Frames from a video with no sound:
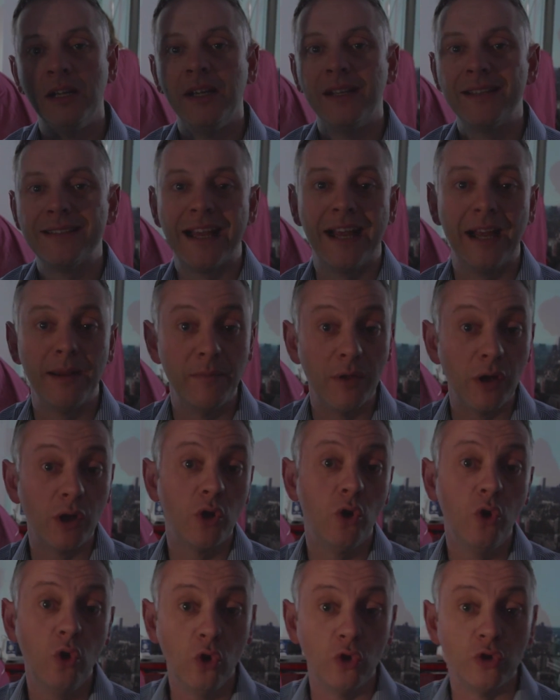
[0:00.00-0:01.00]
that
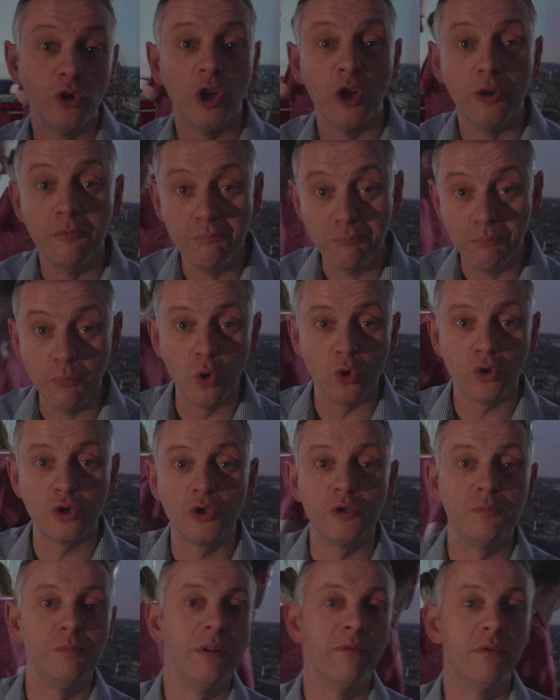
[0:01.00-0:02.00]
could and
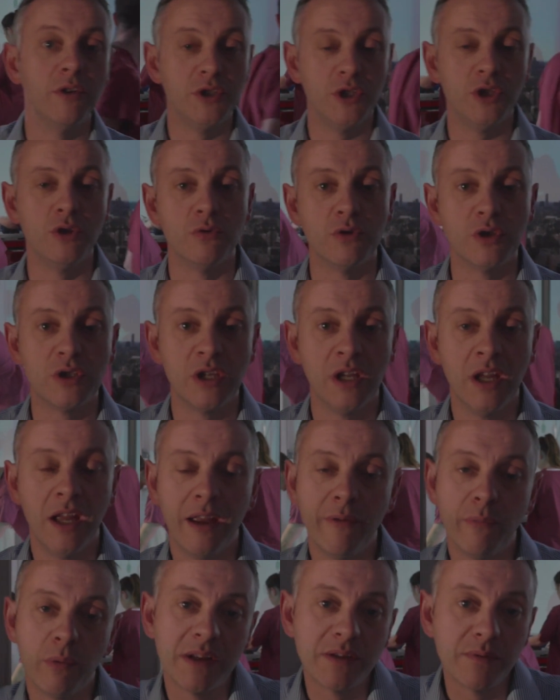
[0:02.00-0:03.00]
must be reduced
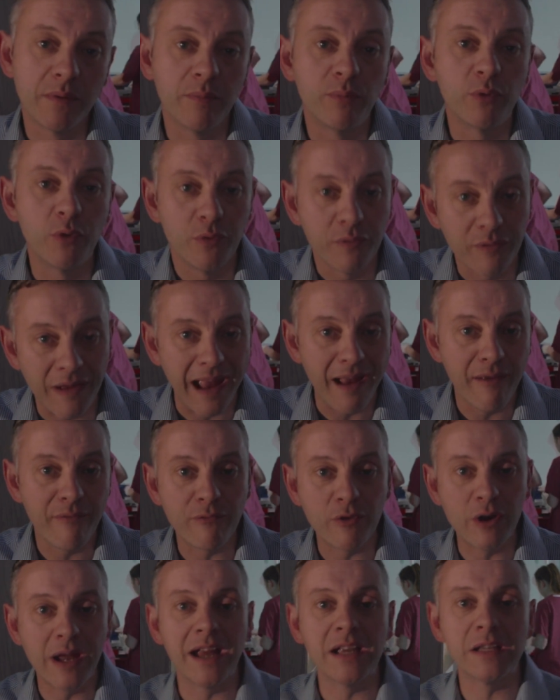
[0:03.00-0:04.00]
if we're to improve
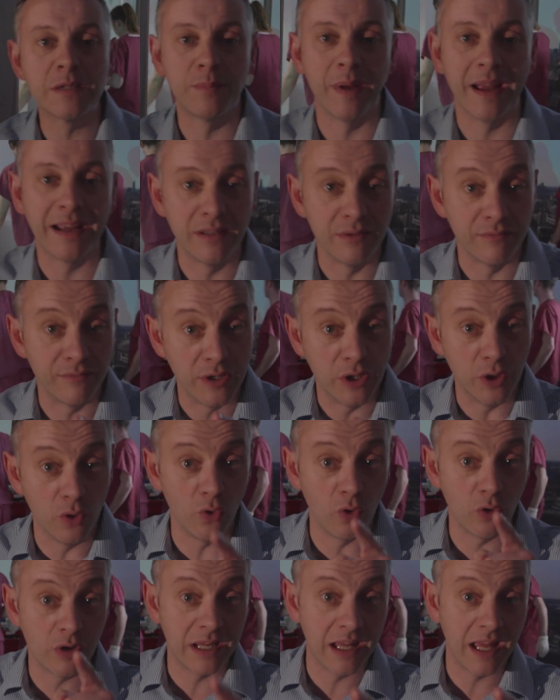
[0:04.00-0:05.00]
every aspect of
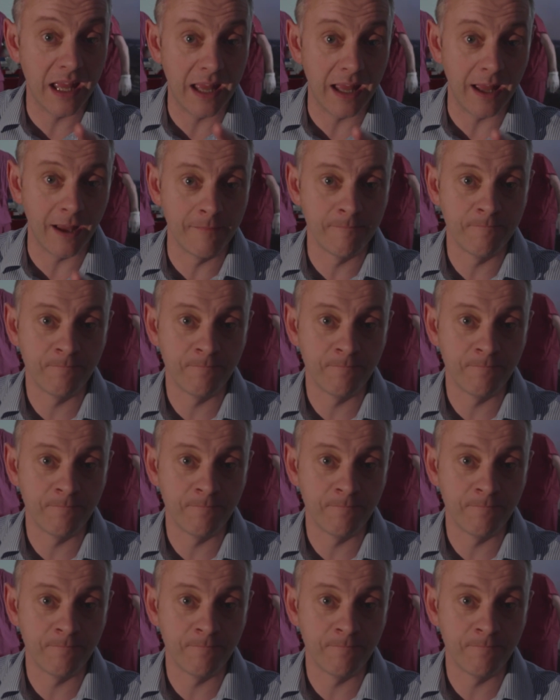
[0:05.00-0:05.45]
your care.